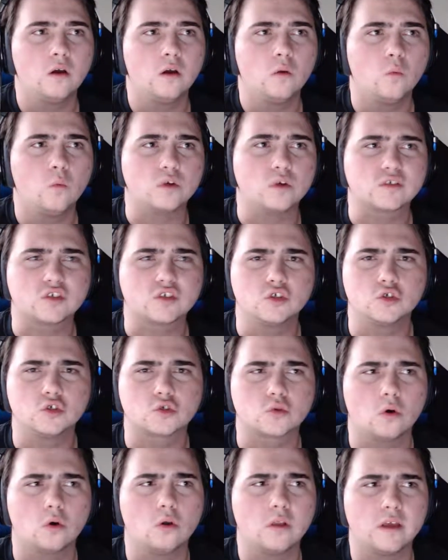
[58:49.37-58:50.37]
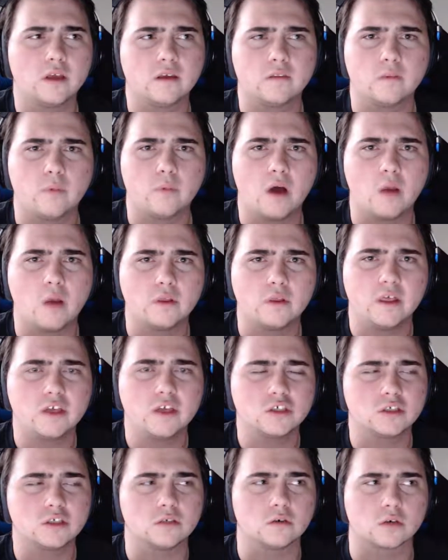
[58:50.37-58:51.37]
was controlling the
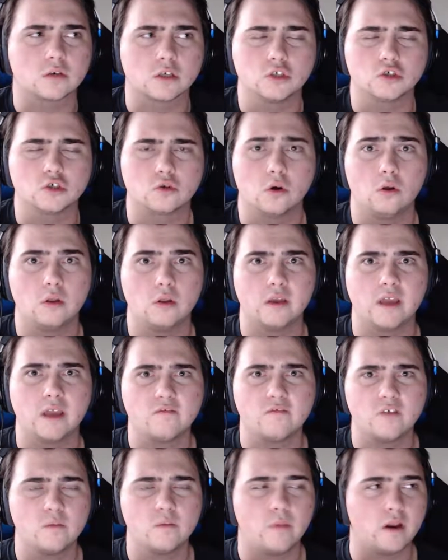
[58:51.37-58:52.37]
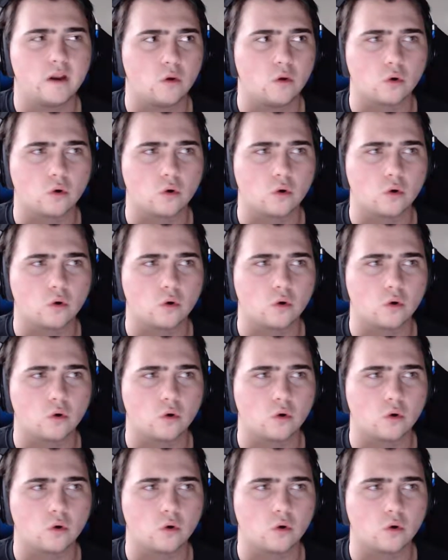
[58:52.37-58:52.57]
population or controlling everybody,